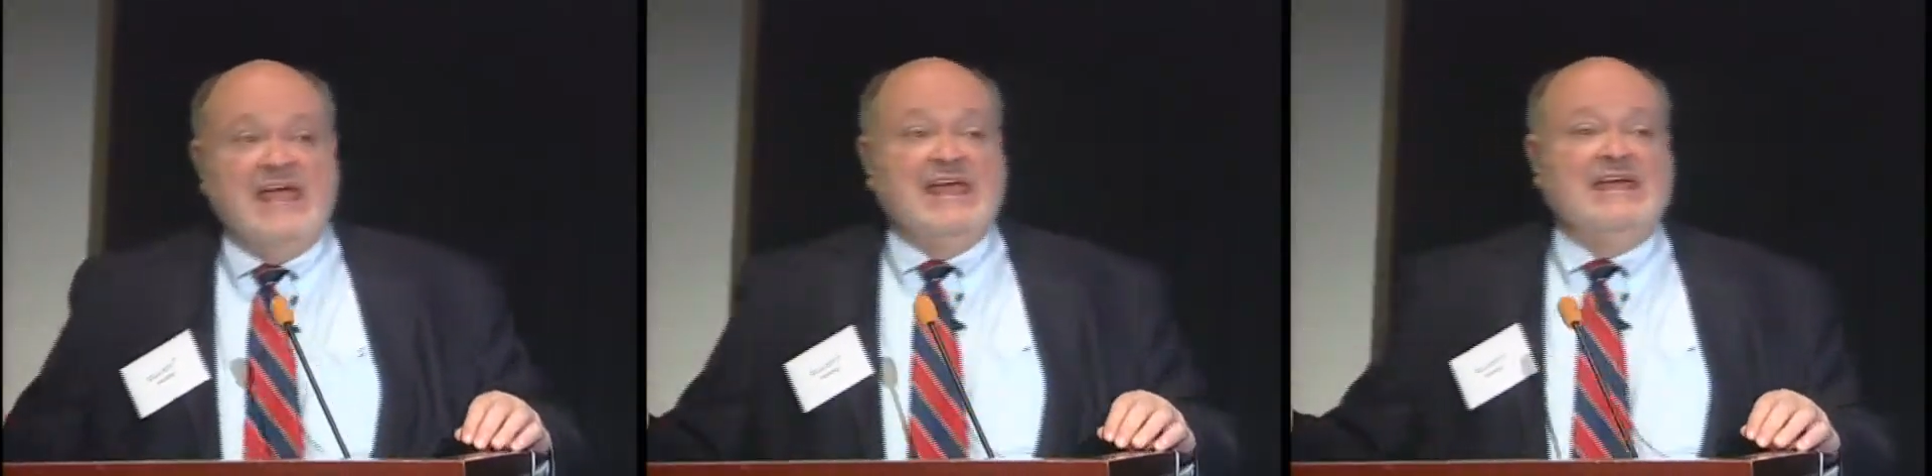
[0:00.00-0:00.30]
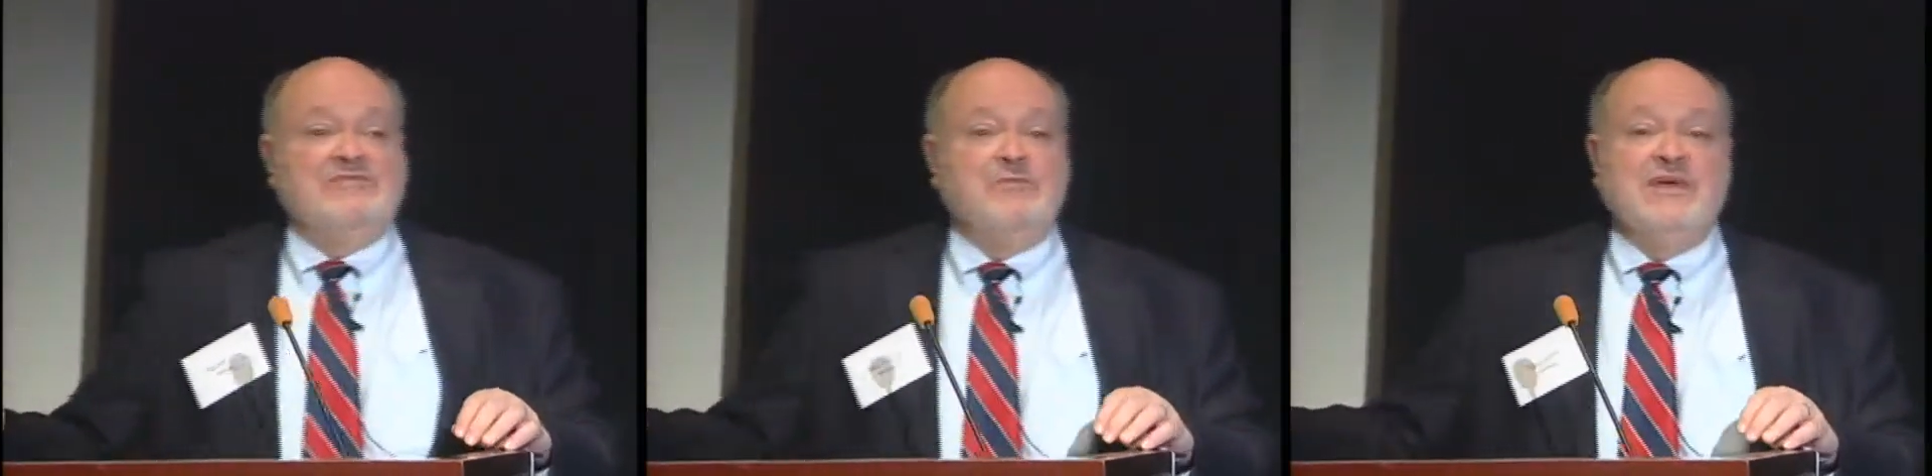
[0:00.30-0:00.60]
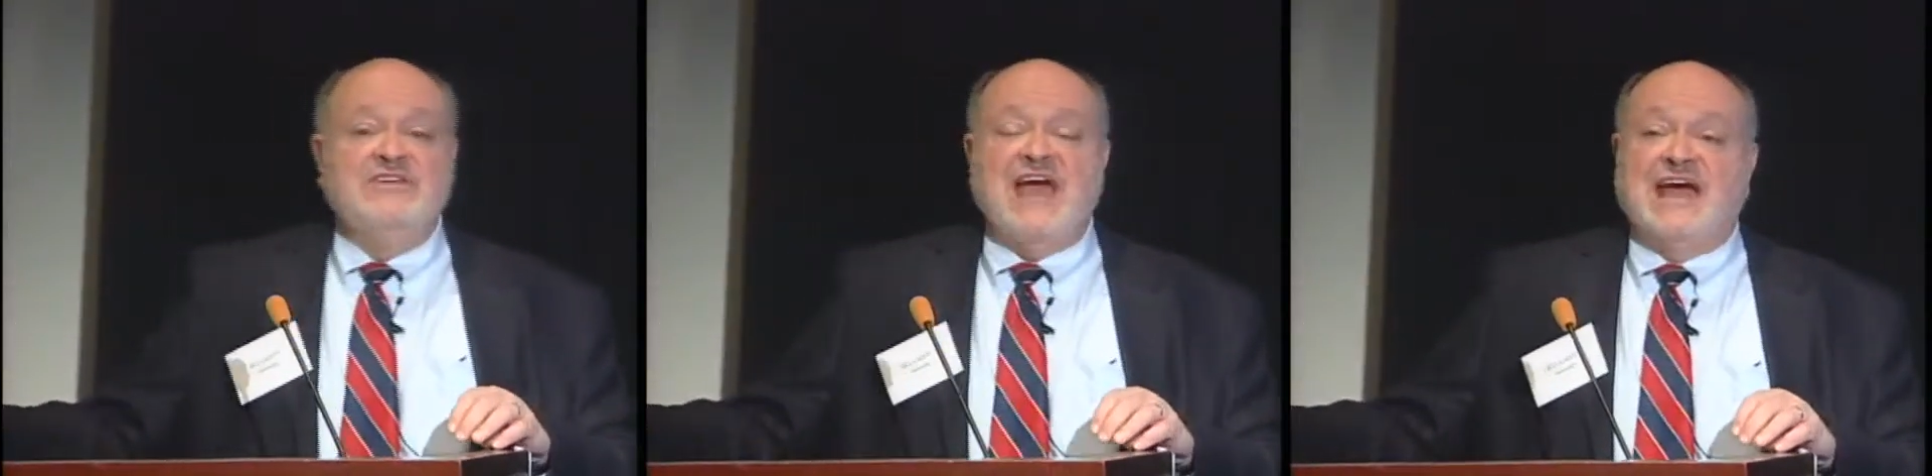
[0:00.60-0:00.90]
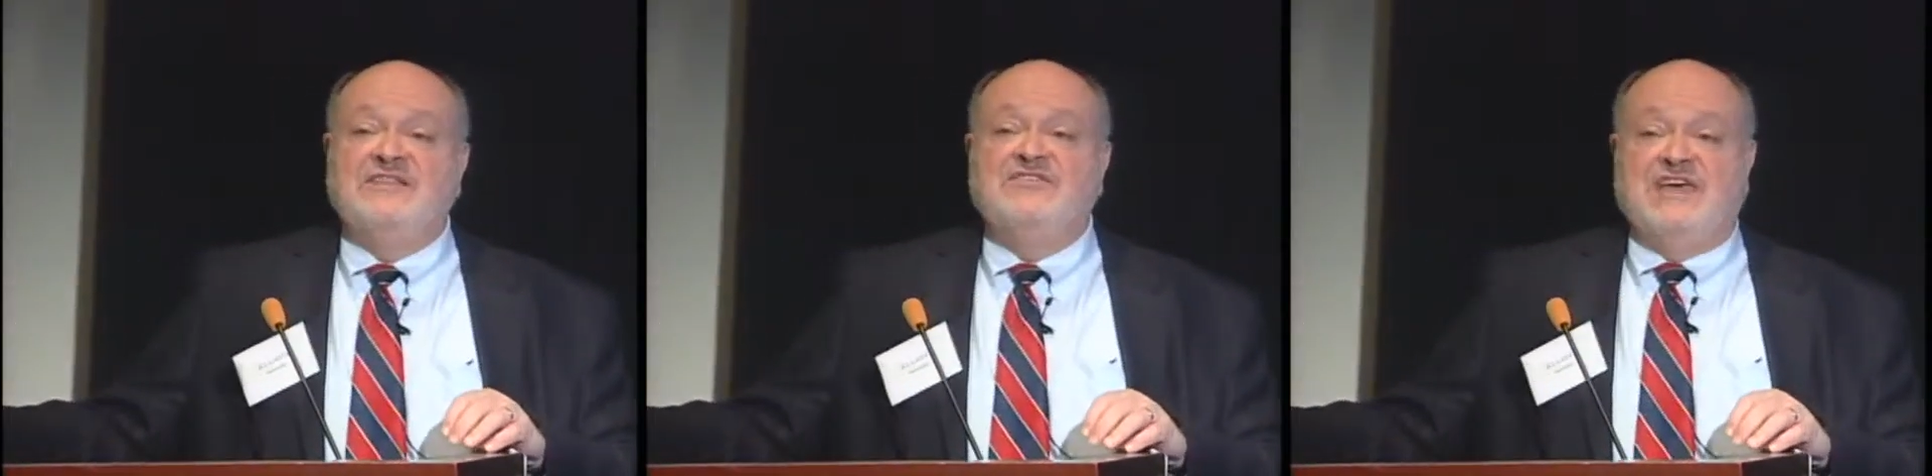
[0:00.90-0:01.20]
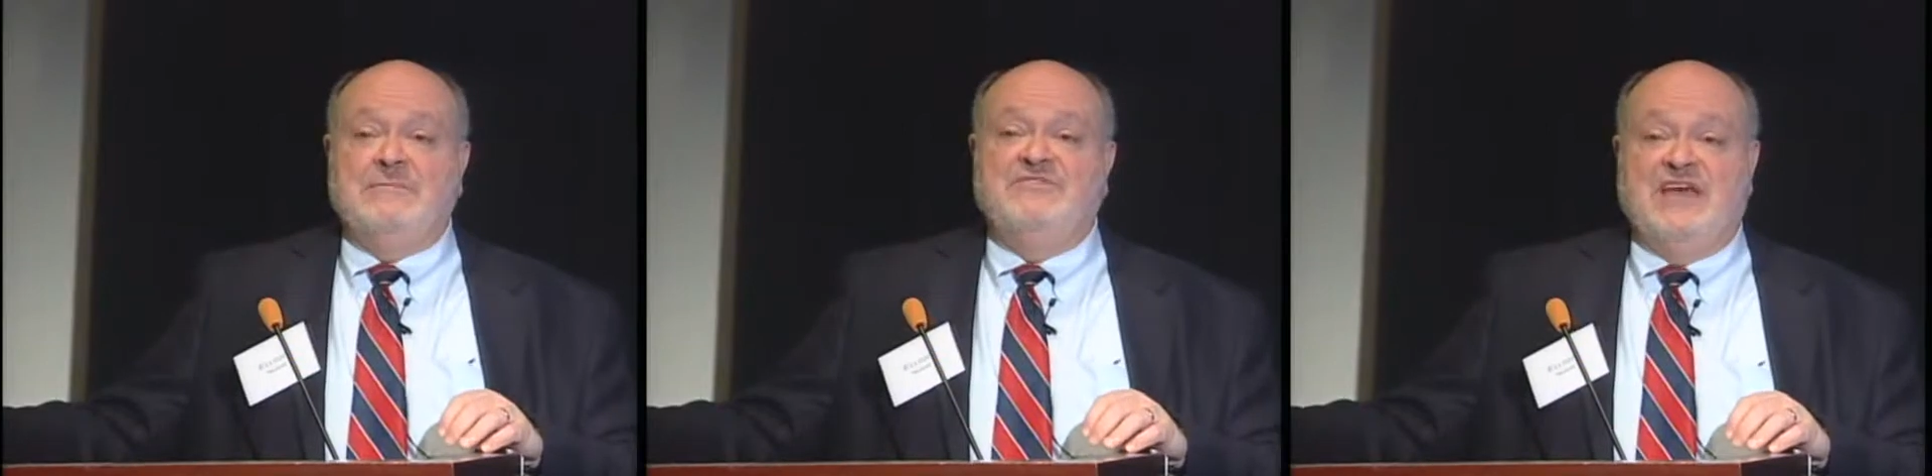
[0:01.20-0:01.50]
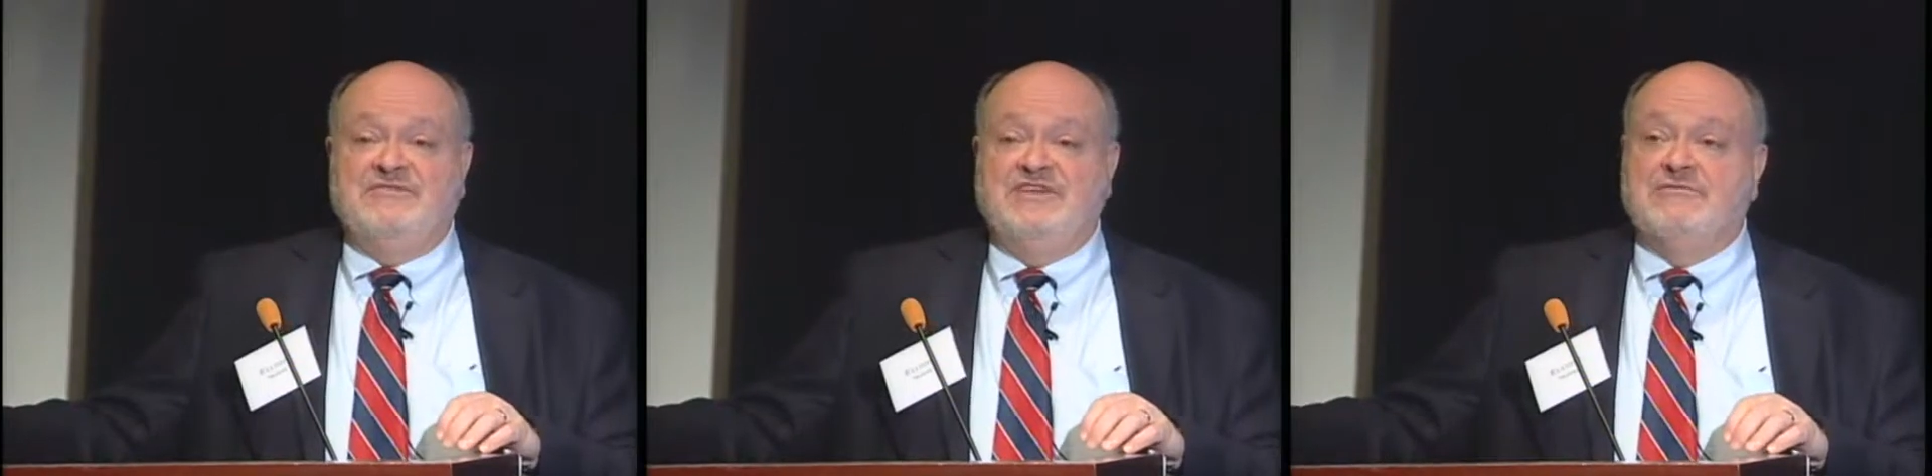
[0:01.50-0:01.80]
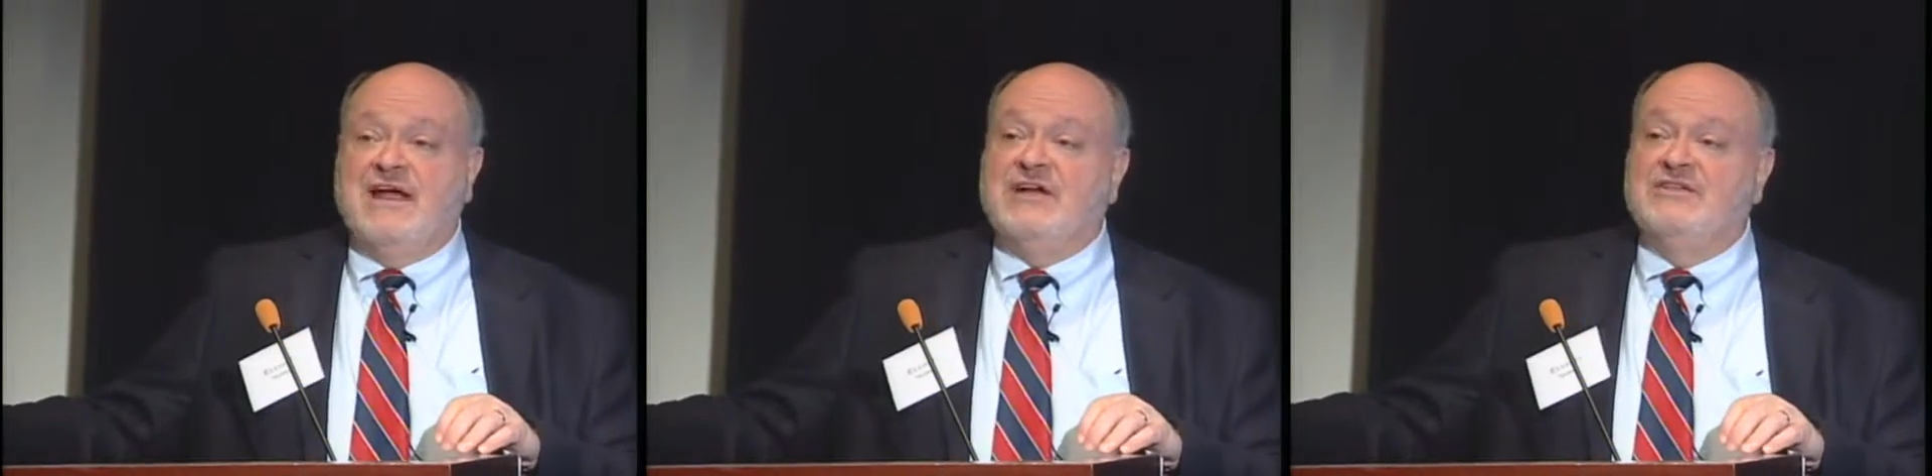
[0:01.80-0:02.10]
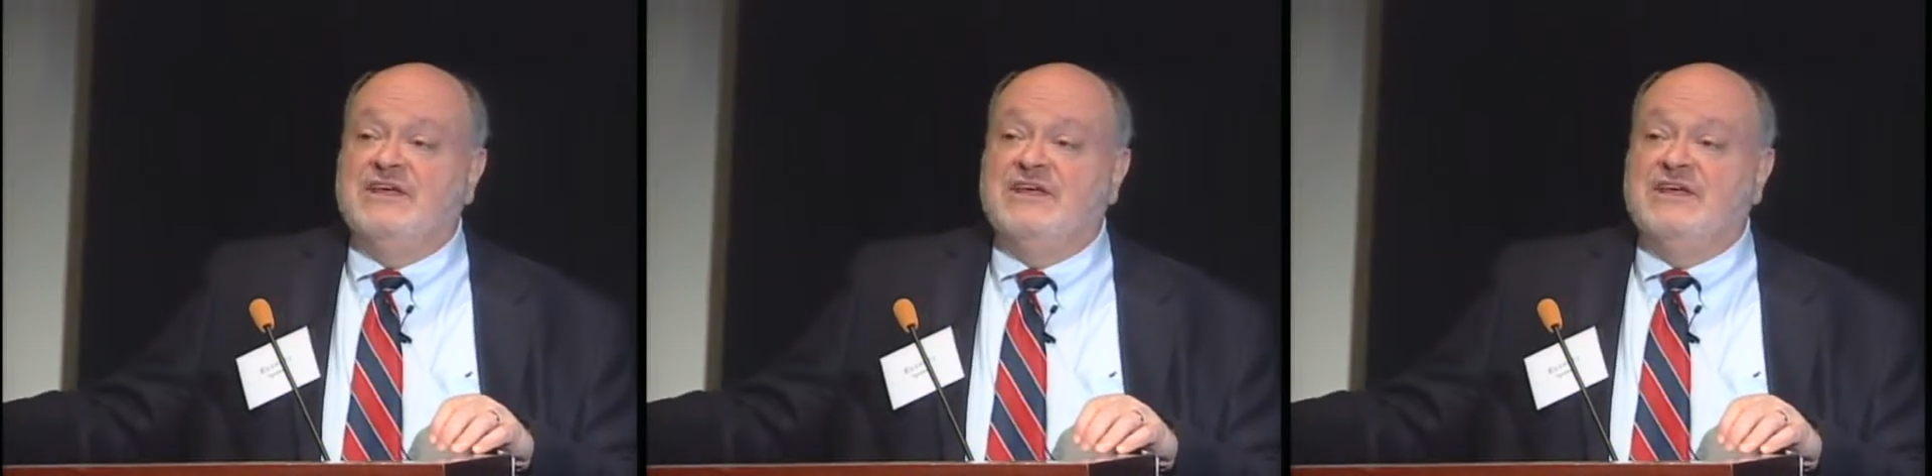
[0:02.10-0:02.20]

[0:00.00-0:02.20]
if we had the same safety record